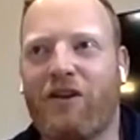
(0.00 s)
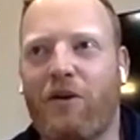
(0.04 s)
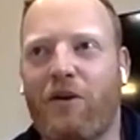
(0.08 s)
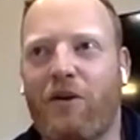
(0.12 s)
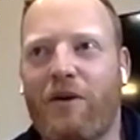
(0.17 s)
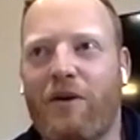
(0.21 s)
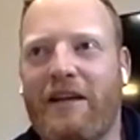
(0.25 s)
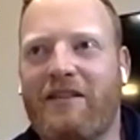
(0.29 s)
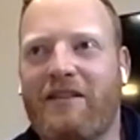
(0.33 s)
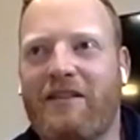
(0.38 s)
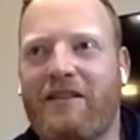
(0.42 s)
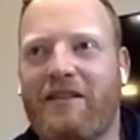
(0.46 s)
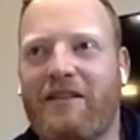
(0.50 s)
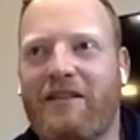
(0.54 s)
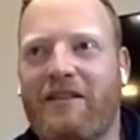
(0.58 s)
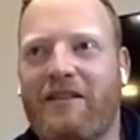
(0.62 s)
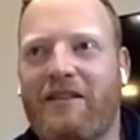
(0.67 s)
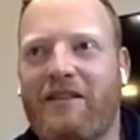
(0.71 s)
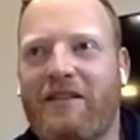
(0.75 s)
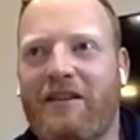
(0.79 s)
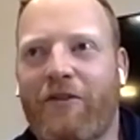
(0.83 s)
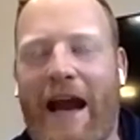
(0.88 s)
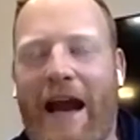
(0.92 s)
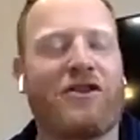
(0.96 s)
so
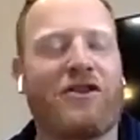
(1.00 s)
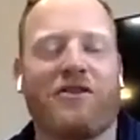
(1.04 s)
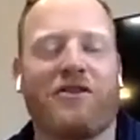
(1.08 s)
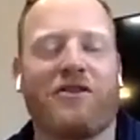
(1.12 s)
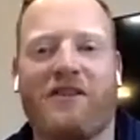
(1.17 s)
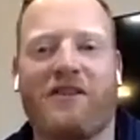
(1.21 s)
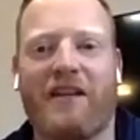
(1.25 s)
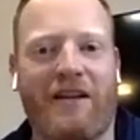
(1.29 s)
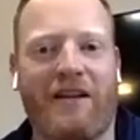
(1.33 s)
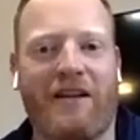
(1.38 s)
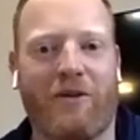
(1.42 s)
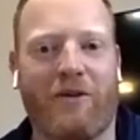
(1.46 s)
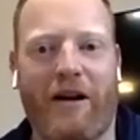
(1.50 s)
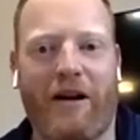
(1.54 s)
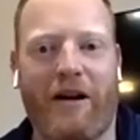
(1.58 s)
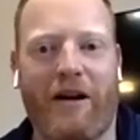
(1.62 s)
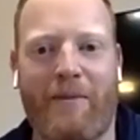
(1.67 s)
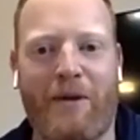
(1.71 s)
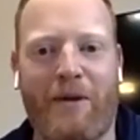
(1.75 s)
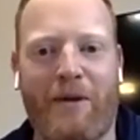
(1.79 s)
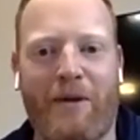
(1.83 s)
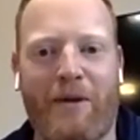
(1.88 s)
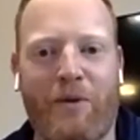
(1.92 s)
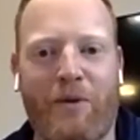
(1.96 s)
easy for any church to
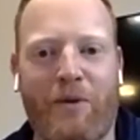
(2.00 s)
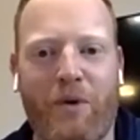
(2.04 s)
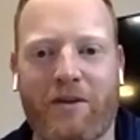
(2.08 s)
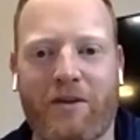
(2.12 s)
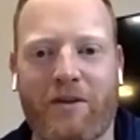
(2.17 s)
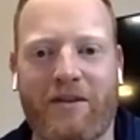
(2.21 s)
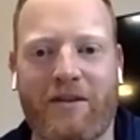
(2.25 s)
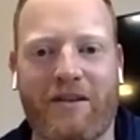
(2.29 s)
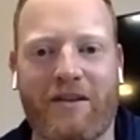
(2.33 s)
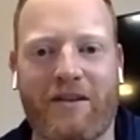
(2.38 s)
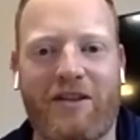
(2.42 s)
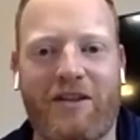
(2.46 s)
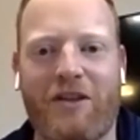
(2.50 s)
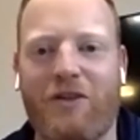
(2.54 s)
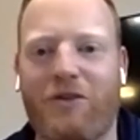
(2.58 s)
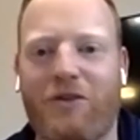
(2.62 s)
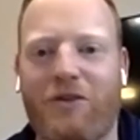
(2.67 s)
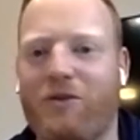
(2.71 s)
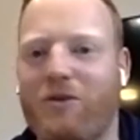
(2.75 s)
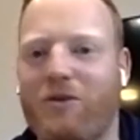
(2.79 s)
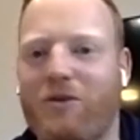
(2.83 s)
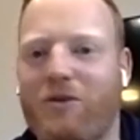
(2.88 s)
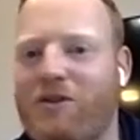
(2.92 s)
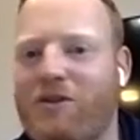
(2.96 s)
integrate. I mean, we weren't
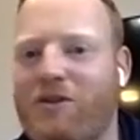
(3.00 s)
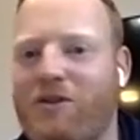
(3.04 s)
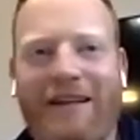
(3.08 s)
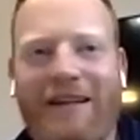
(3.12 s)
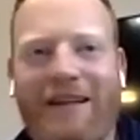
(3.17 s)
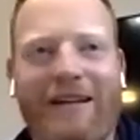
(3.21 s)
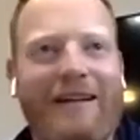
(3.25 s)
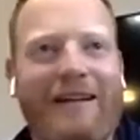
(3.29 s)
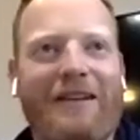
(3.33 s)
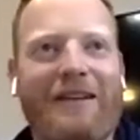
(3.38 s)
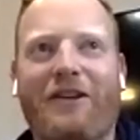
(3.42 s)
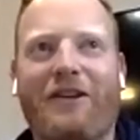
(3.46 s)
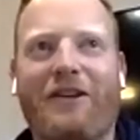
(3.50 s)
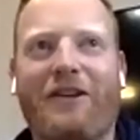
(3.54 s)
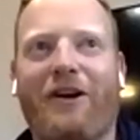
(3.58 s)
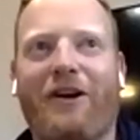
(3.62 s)
this huge,